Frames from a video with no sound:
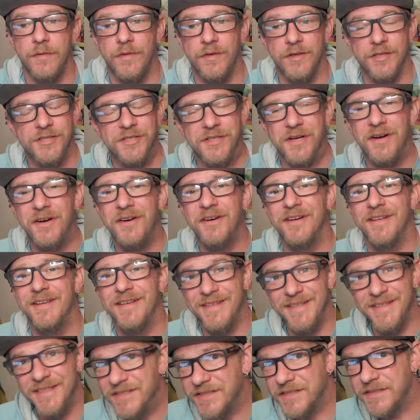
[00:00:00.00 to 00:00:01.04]
The start
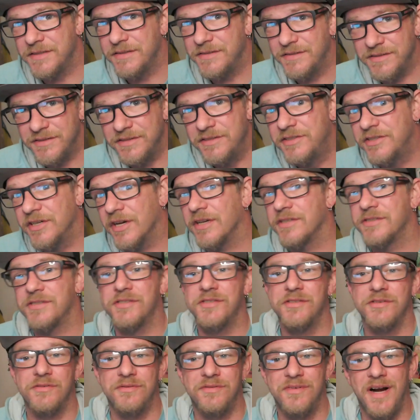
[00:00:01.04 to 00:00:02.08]
isn't
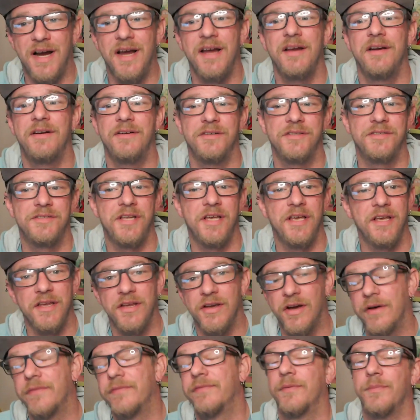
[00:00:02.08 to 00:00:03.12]
just the riders
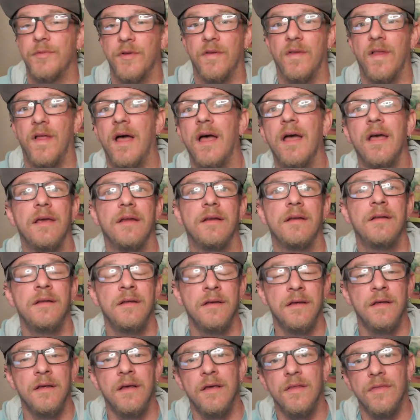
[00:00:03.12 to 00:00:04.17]
taking off from the line.
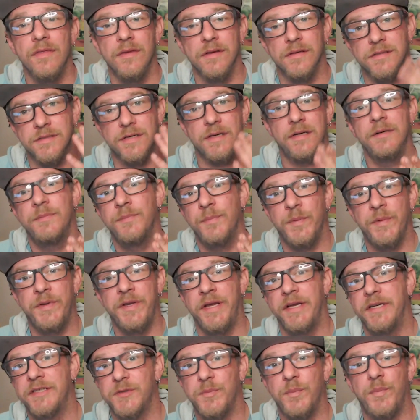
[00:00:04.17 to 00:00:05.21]
The start
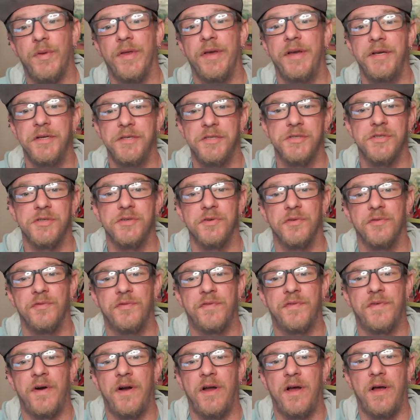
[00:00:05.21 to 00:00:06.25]
takes place
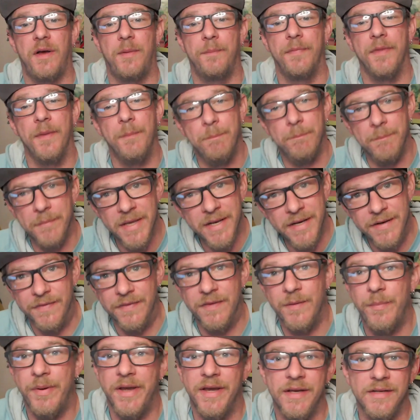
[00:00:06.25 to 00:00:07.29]
from the minute
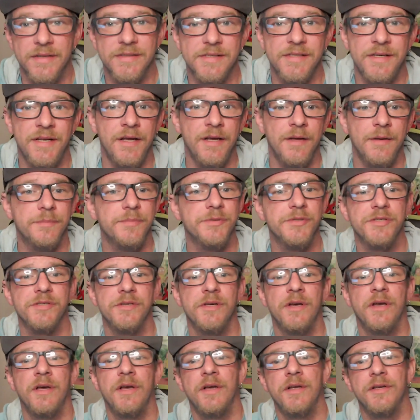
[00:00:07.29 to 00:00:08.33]
the band
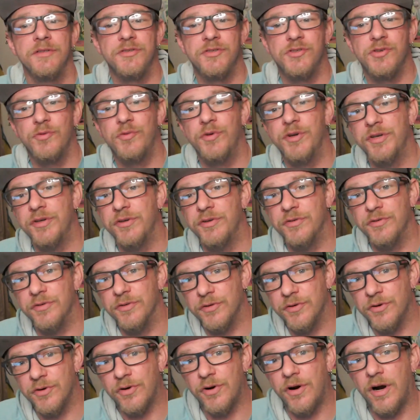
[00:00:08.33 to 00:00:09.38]
snaps to when you
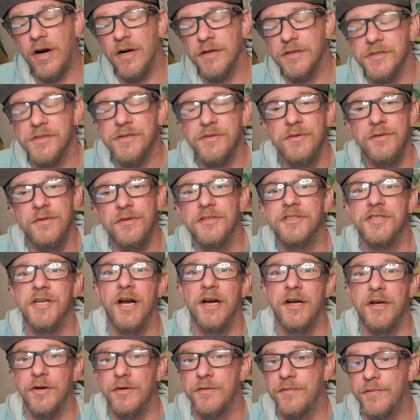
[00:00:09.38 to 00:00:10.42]
cross through the
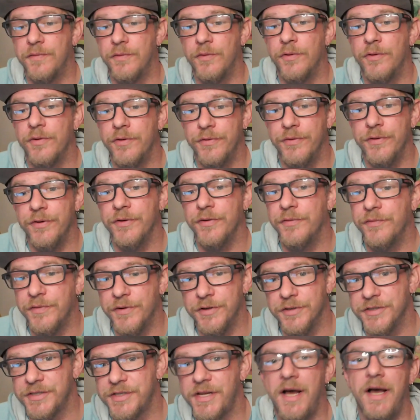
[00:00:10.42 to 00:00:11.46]
checkered for the
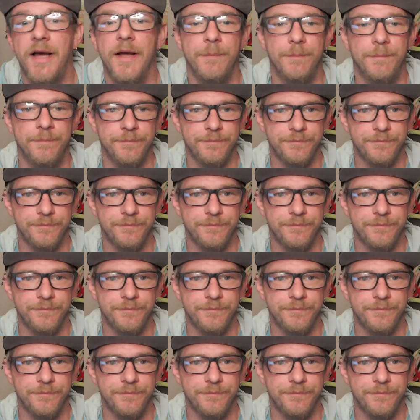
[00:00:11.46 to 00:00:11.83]
first time.